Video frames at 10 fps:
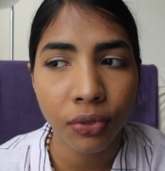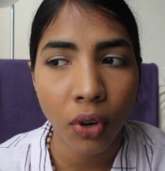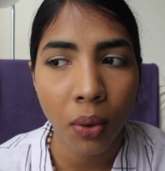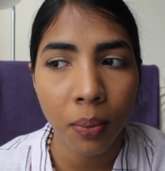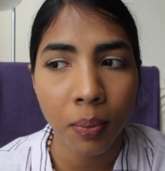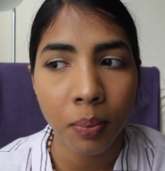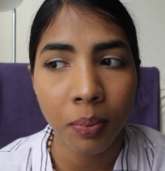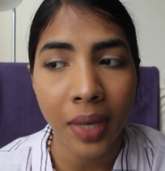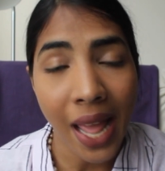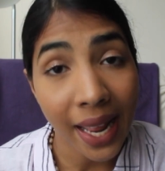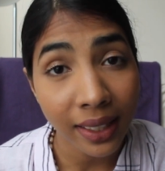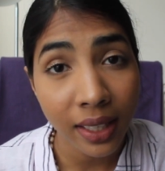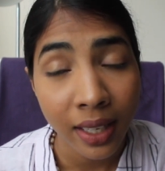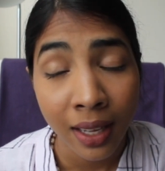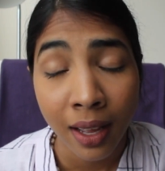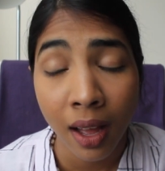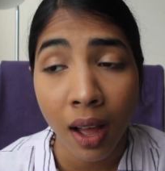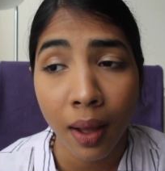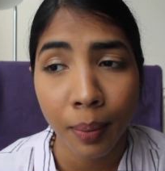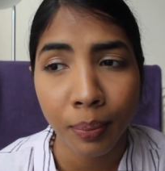from land.
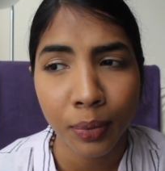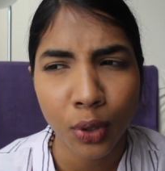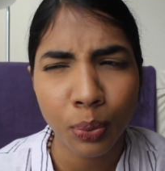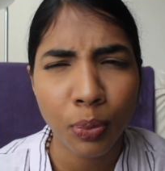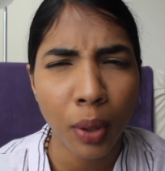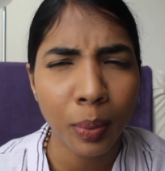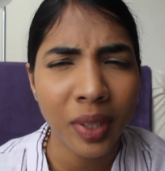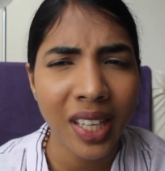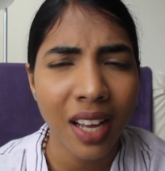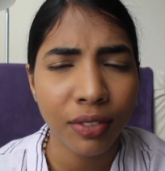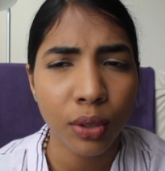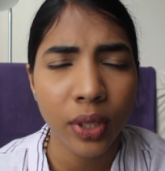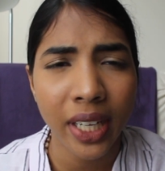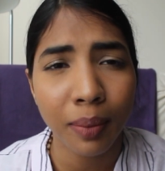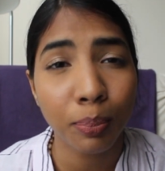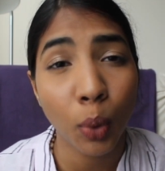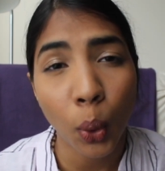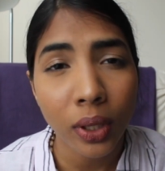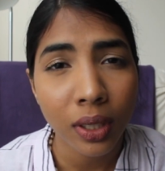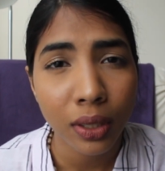You'd probably have to take a
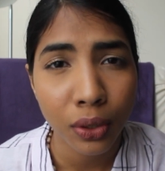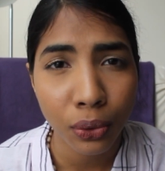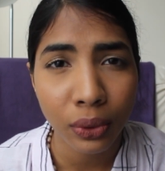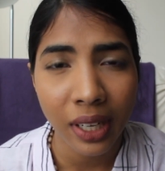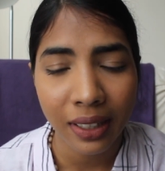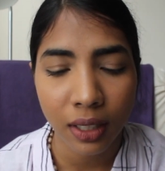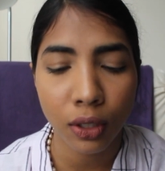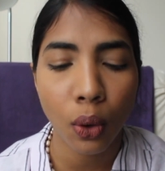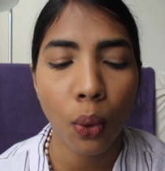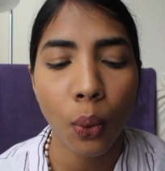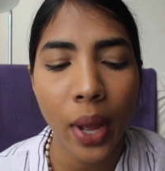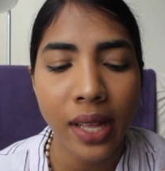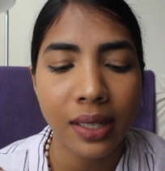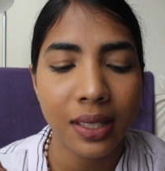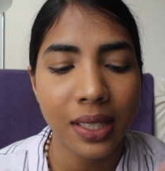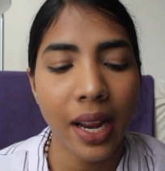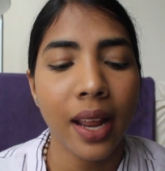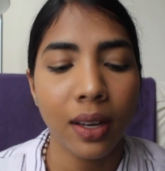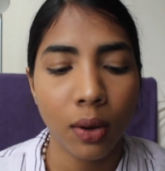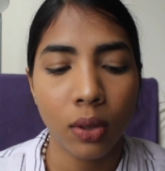boat to like go and
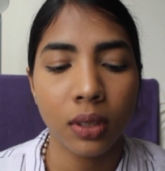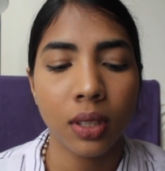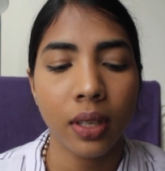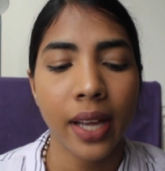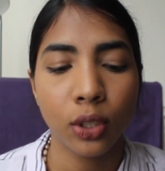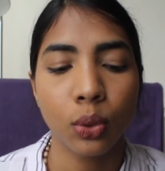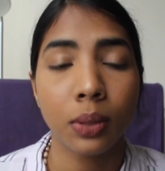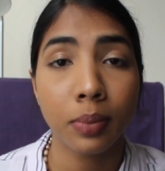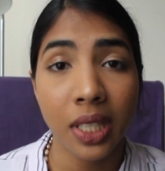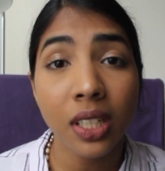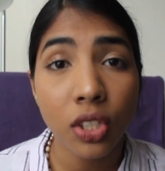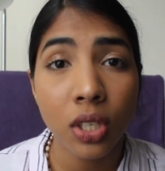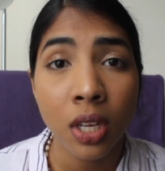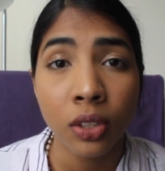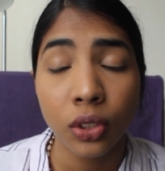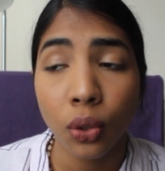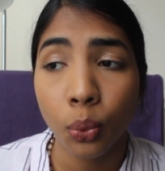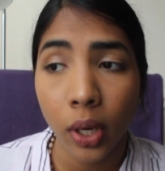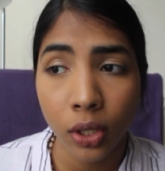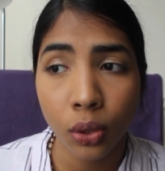stand on the actual beach. So
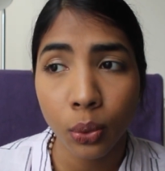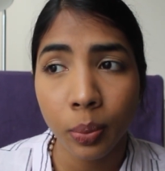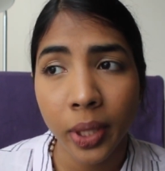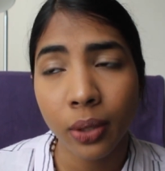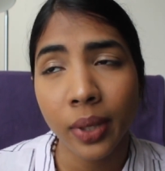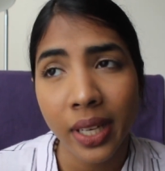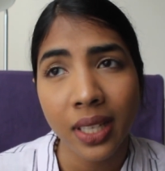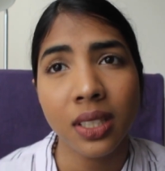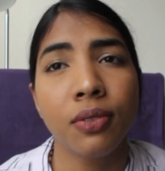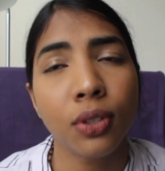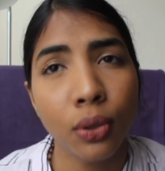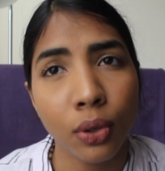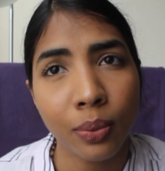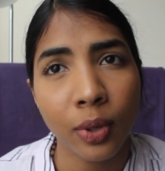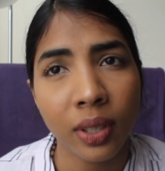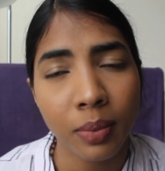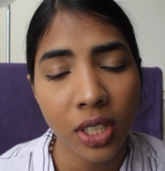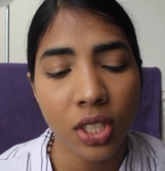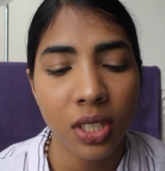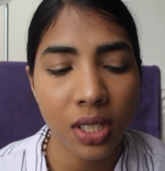what you would be doing is, if you go to Broken
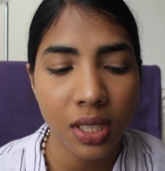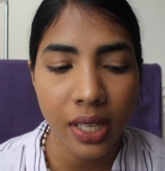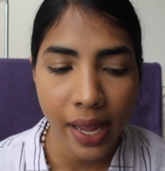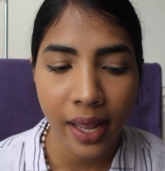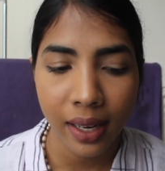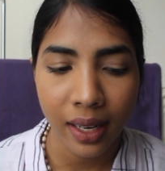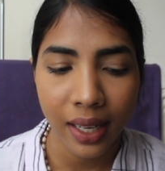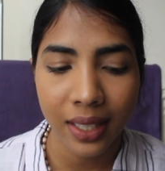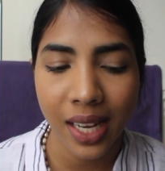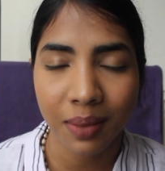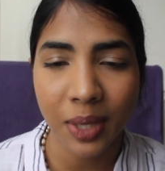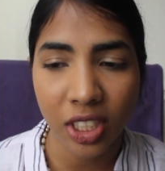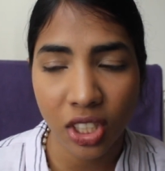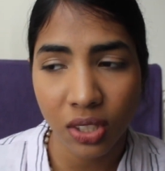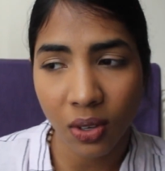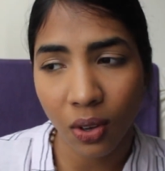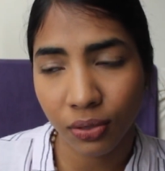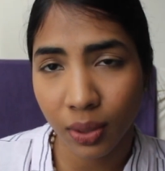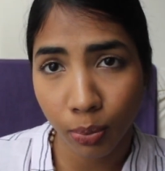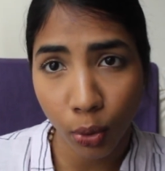Beach, is just stand and like take pictures
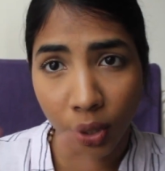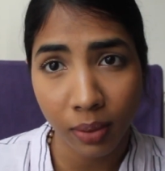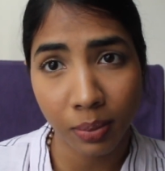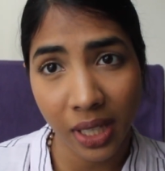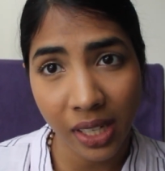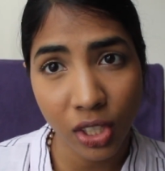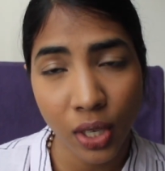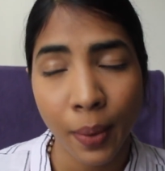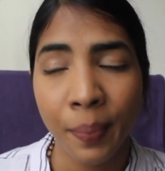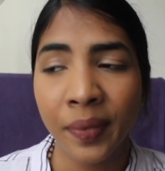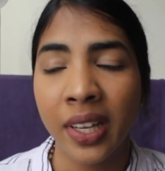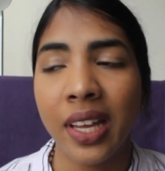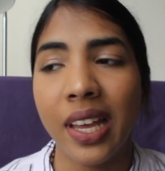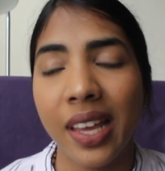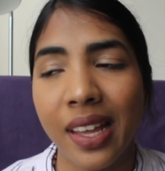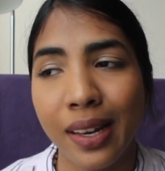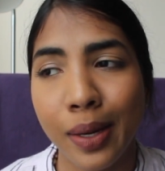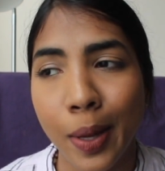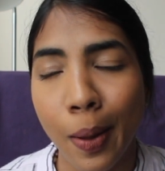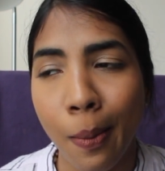of the broken beach, and